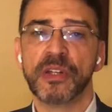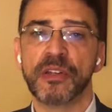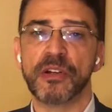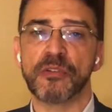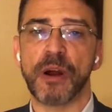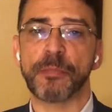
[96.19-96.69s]

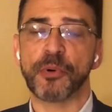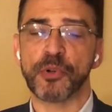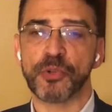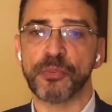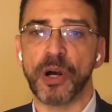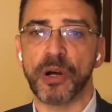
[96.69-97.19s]
the
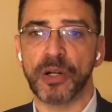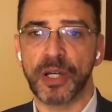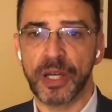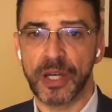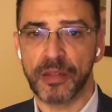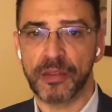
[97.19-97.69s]
rapprochement
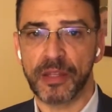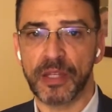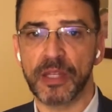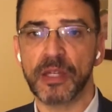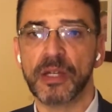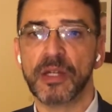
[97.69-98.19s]
and
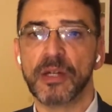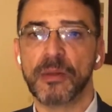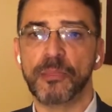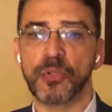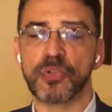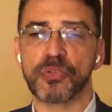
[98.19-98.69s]
the
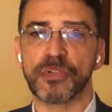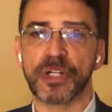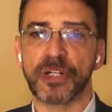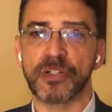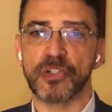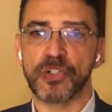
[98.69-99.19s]
mutual
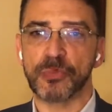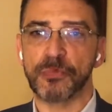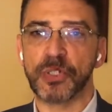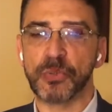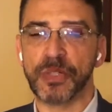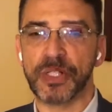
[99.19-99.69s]
recognition
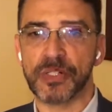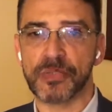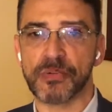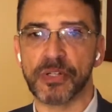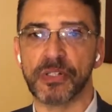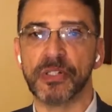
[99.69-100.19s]
between
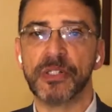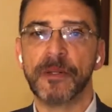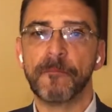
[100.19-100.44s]
Israel,